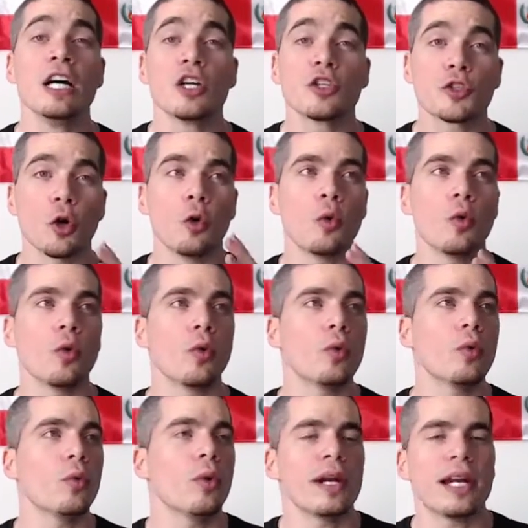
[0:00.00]
So
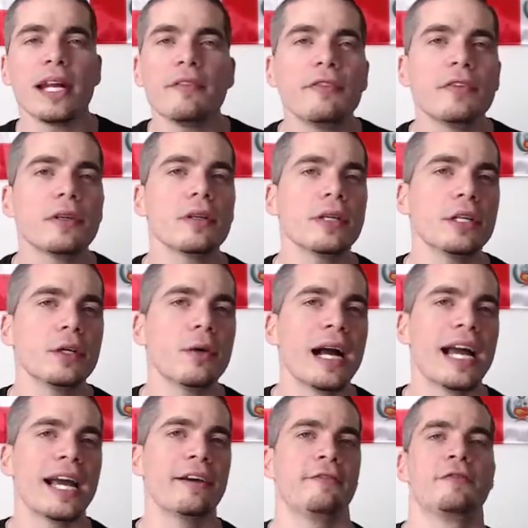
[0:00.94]
wherever you
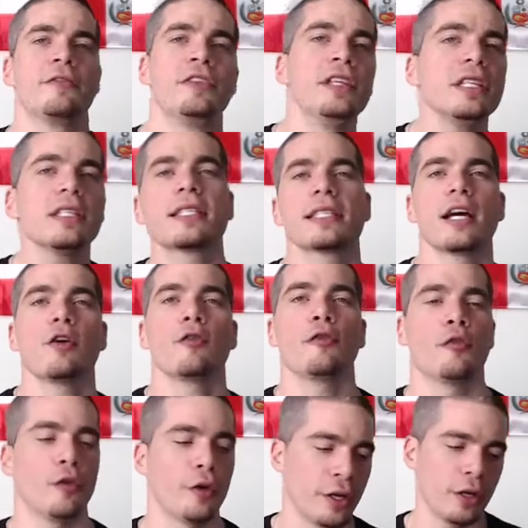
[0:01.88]
have this cell
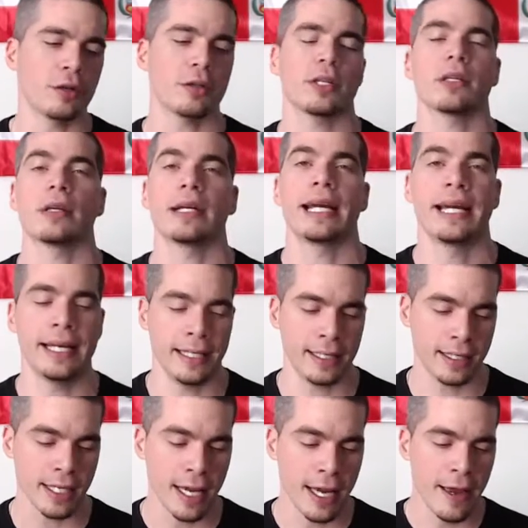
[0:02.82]
phone on your
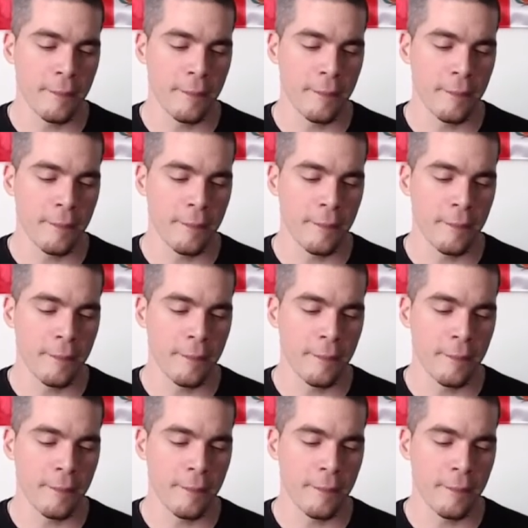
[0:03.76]
hands,